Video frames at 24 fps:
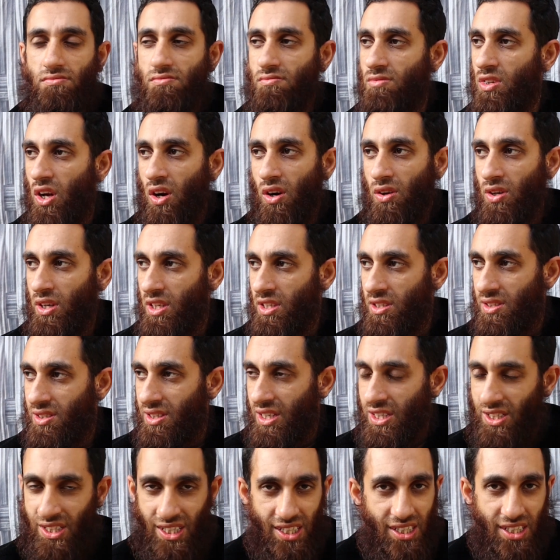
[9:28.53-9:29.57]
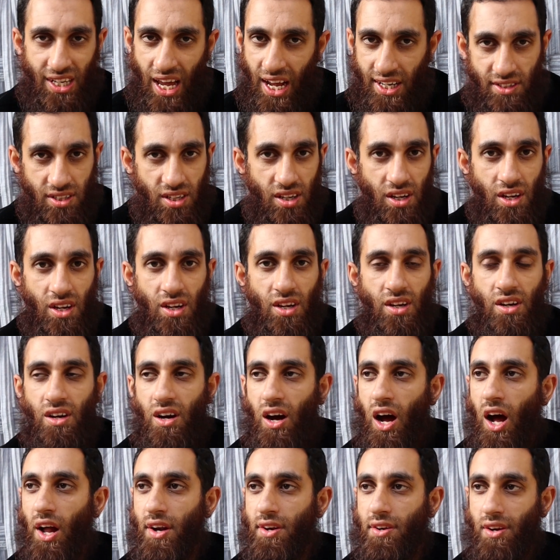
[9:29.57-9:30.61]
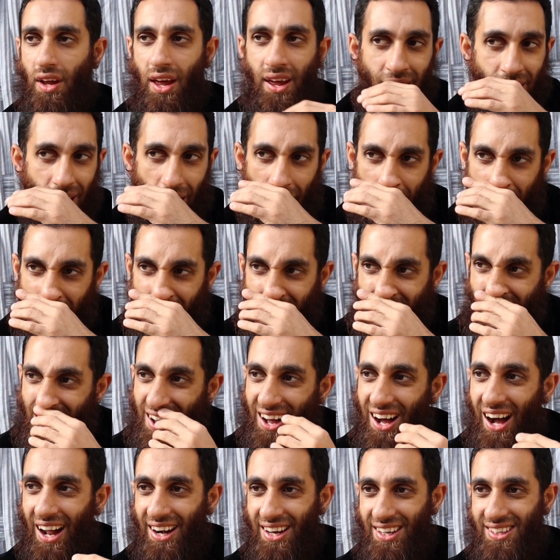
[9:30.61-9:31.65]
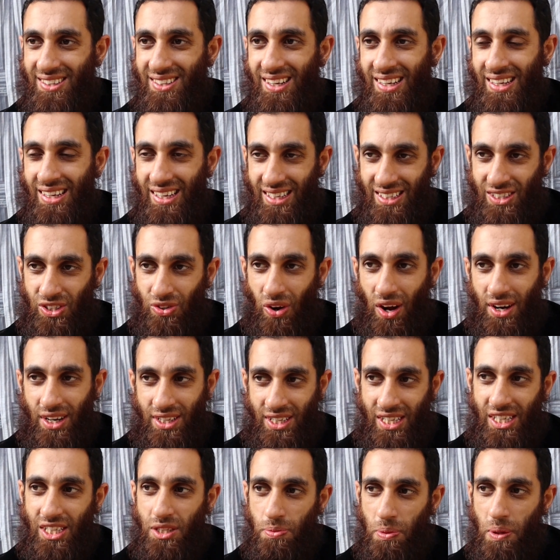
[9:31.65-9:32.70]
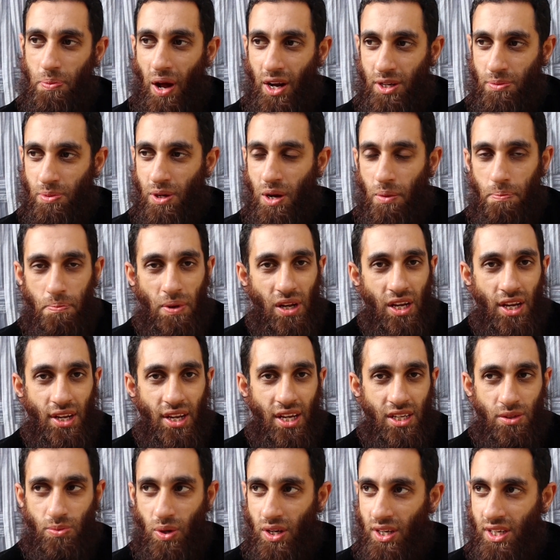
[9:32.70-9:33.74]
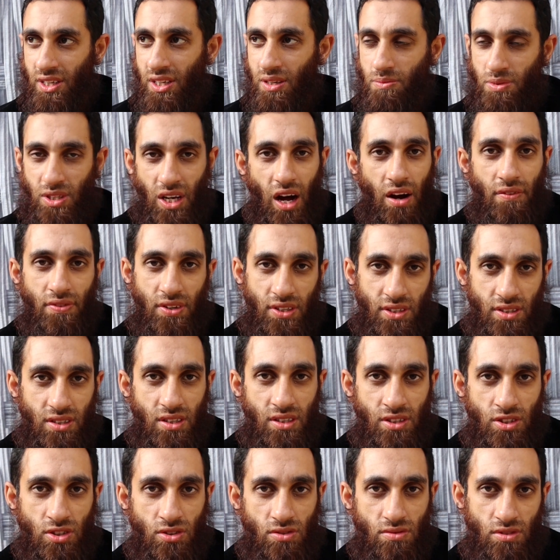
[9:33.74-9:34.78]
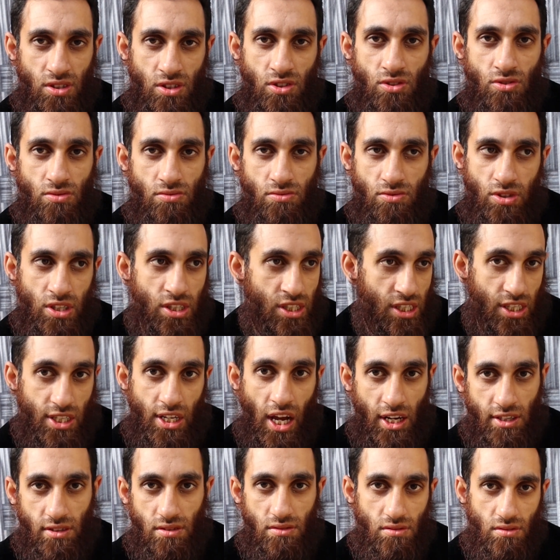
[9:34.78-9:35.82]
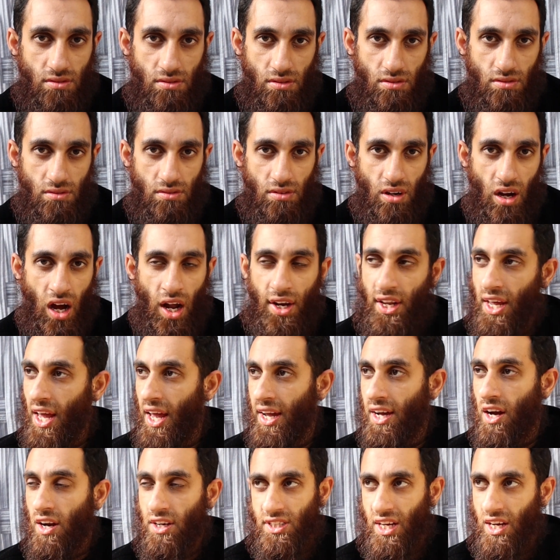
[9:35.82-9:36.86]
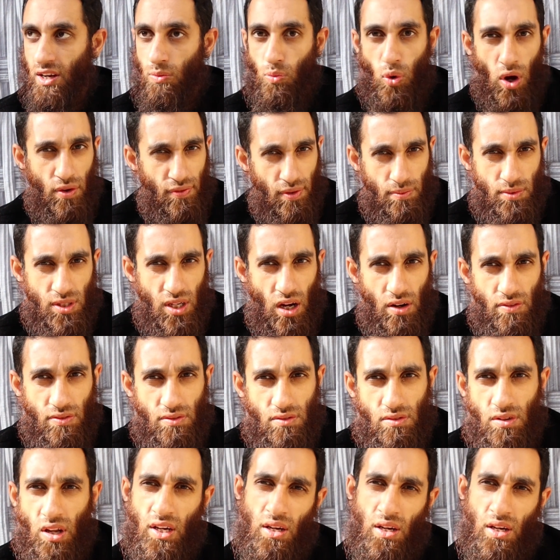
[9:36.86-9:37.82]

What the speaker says: You know, he's in debt. And and he's trying to teach people how to become millionaires when he himself is in debt. And he ain't got a second wife himself.